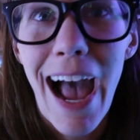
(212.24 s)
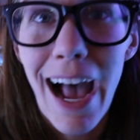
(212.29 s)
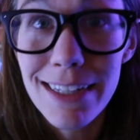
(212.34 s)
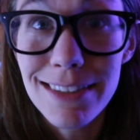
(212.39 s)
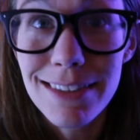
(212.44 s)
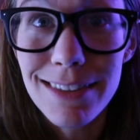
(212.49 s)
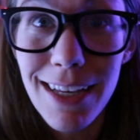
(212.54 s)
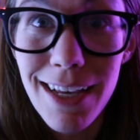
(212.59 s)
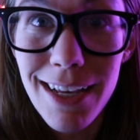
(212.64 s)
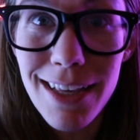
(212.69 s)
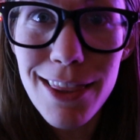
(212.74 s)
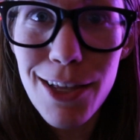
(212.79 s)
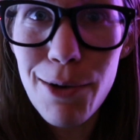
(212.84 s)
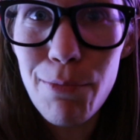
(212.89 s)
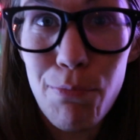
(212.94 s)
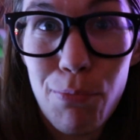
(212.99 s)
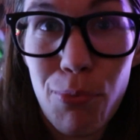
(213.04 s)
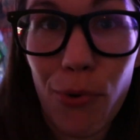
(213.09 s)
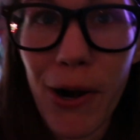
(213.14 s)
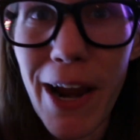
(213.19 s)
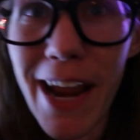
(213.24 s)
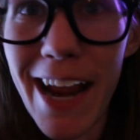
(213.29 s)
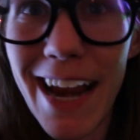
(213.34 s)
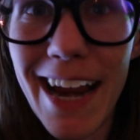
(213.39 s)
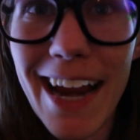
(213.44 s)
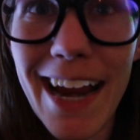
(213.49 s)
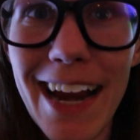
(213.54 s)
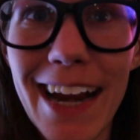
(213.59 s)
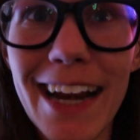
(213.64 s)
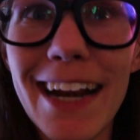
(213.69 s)
Asking the
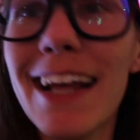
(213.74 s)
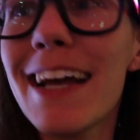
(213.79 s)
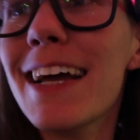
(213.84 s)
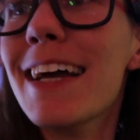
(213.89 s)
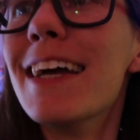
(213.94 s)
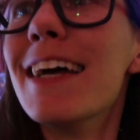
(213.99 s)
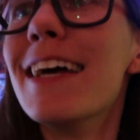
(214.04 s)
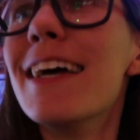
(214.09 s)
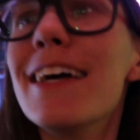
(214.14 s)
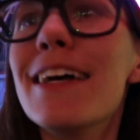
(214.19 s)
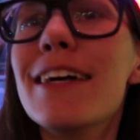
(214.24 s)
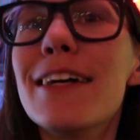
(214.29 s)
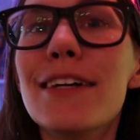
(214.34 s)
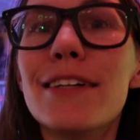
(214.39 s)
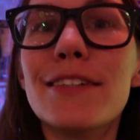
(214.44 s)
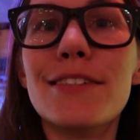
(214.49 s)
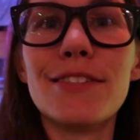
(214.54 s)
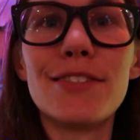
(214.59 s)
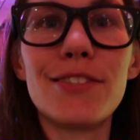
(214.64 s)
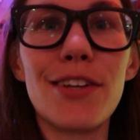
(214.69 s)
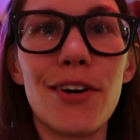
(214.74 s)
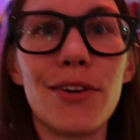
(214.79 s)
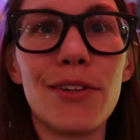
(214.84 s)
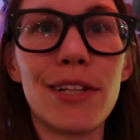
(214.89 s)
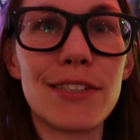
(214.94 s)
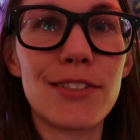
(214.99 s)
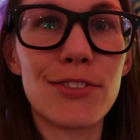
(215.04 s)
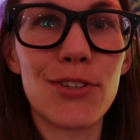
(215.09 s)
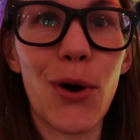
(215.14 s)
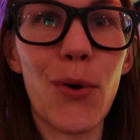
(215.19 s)
Brain. So
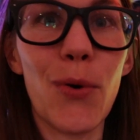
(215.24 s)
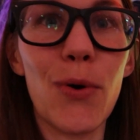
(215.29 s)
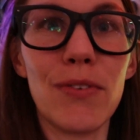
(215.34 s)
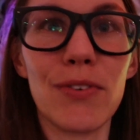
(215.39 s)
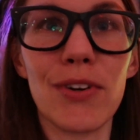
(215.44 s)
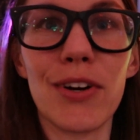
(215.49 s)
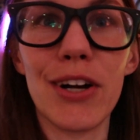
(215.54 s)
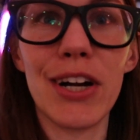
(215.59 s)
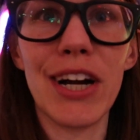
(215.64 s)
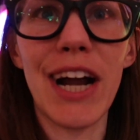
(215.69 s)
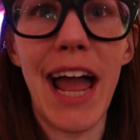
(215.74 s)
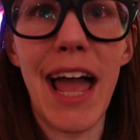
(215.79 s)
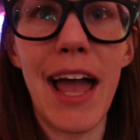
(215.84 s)
let's go over